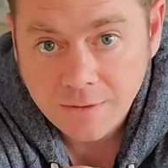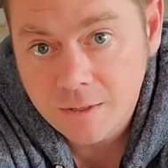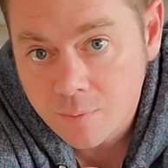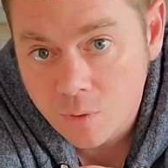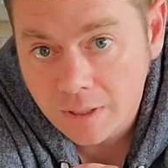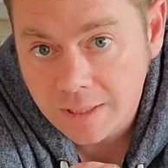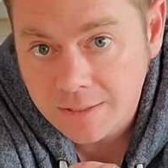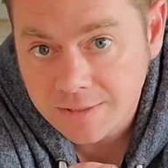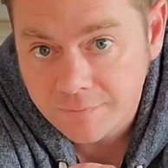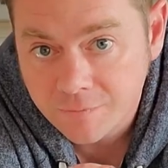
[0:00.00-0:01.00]
Then I'm going to let it
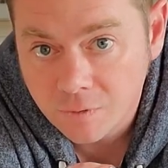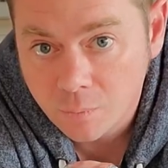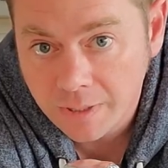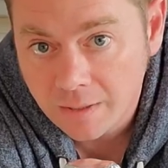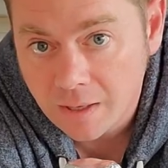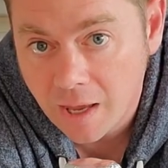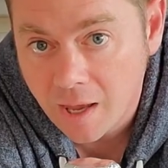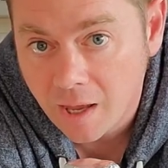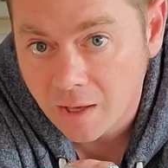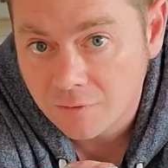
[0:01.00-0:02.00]
sit for a week
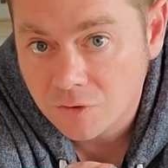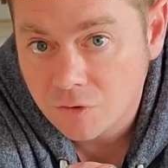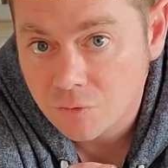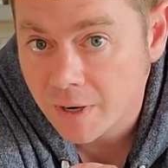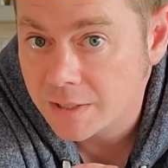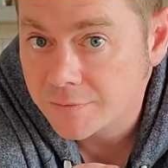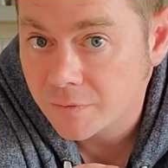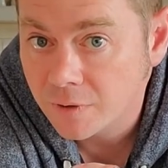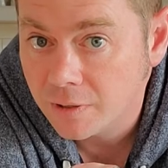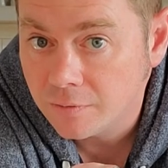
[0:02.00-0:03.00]
and
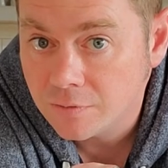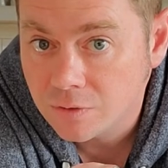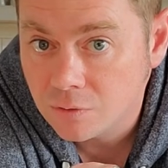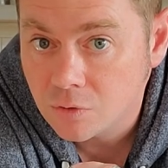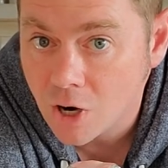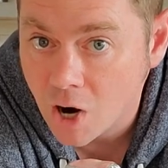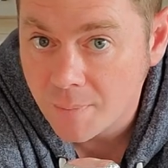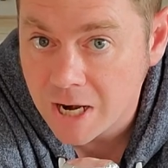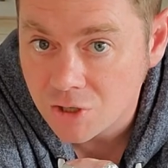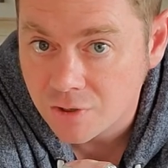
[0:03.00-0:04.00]
transfer into
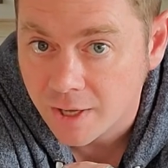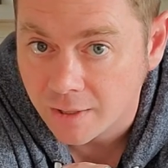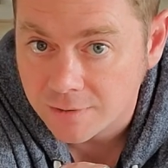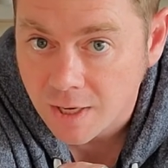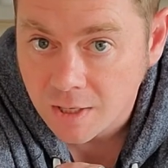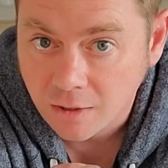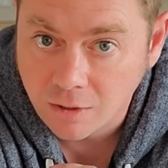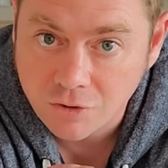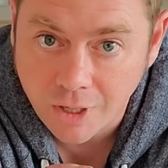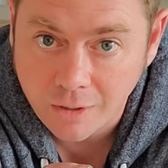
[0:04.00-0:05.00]
carbonation kegs. You
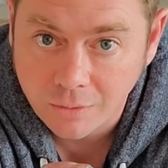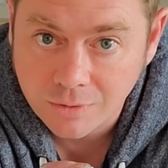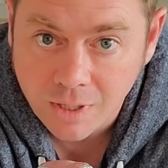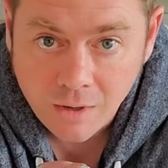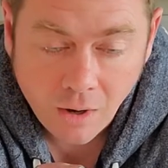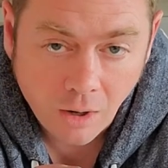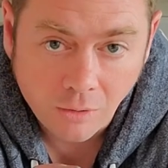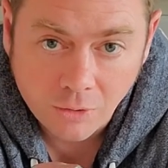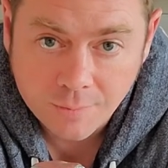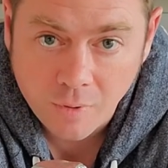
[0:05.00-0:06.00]
can check out all
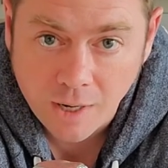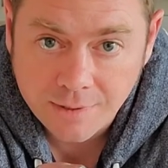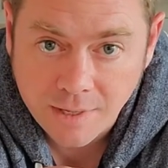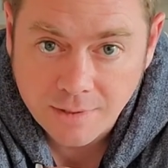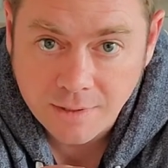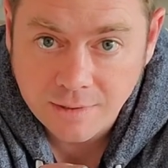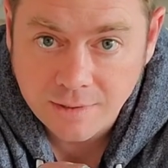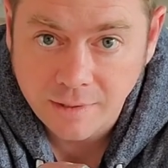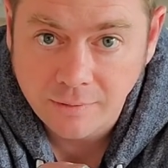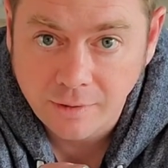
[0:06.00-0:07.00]
those processes
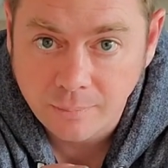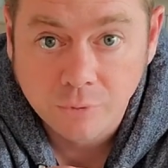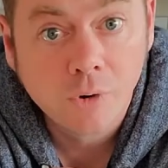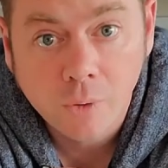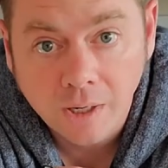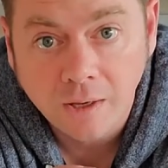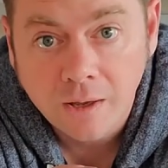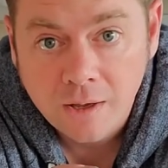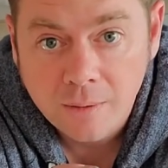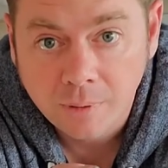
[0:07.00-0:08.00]
in the
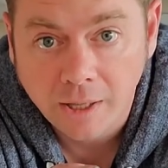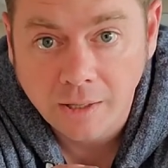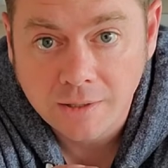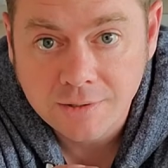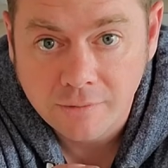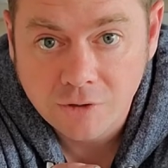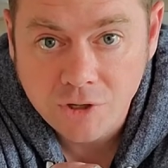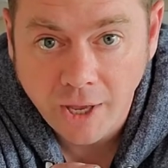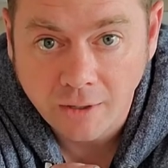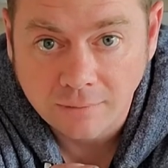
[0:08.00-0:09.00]
brewing playlist of the
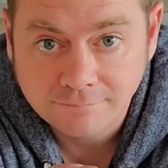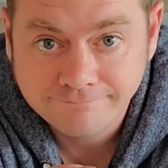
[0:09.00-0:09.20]
channel.